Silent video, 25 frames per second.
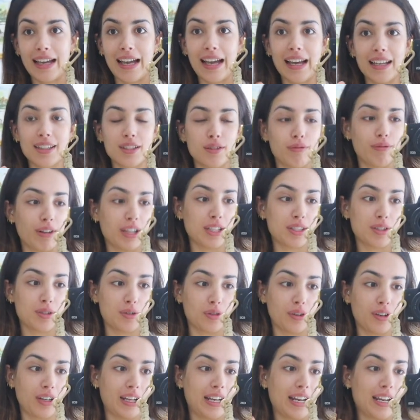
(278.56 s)
at a
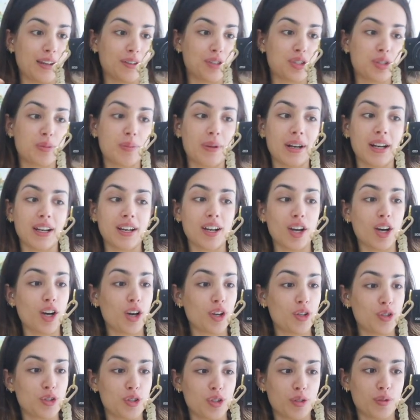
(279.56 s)
restaurant and how she spent like
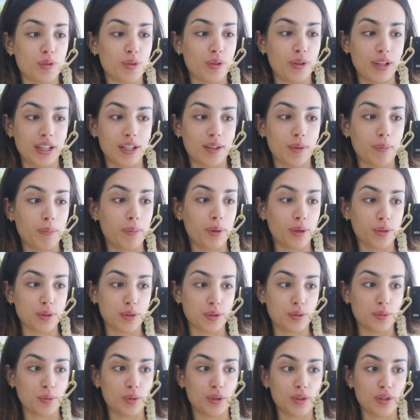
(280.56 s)
£100 on
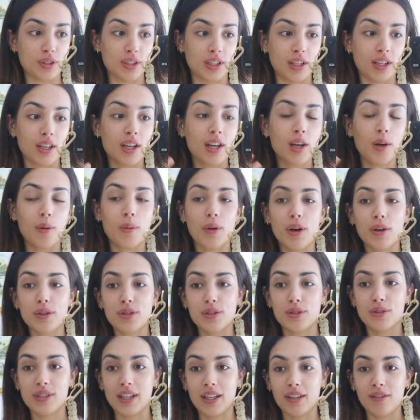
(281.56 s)
bottled water while
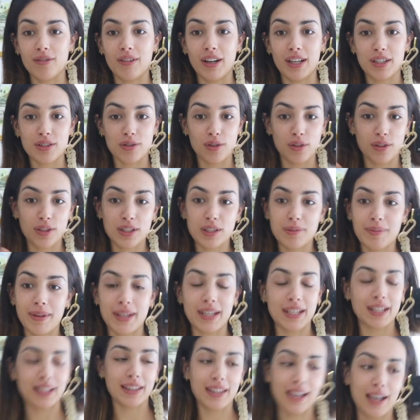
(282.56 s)
she was at the restaurant
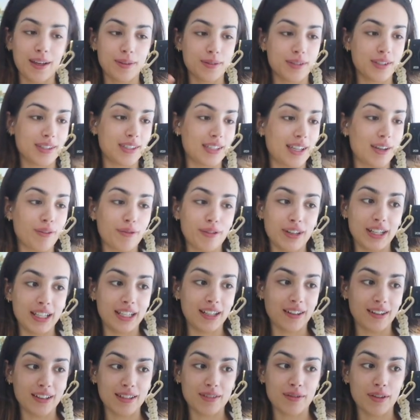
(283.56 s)
spending thousands at a really
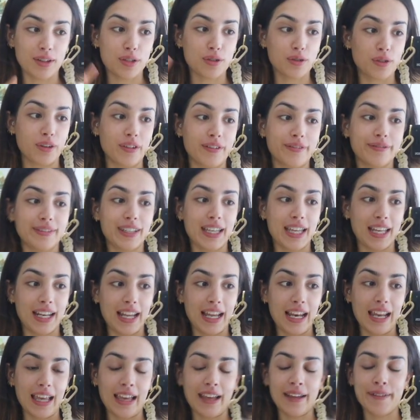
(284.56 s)
nice restaurant in
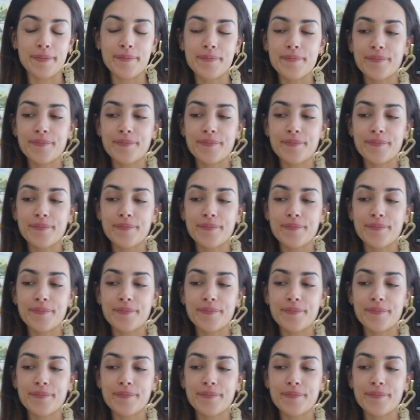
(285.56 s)
LA.